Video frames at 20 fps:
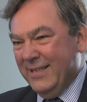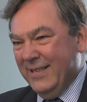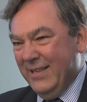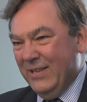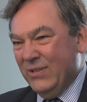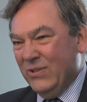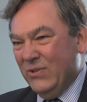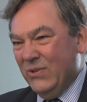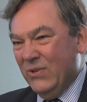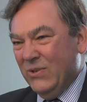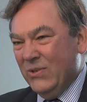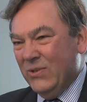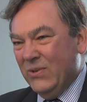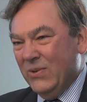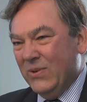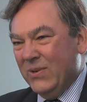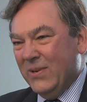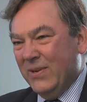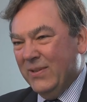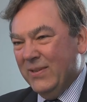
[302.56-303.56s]
in
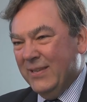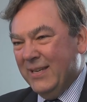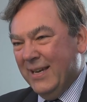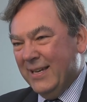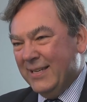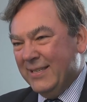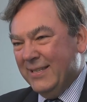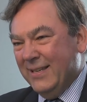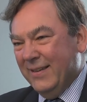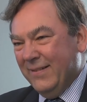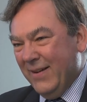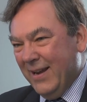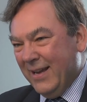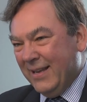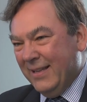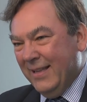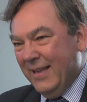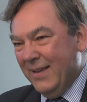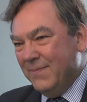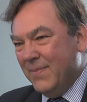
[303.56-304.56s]
institutional context
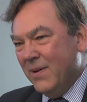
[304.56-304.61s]
directly,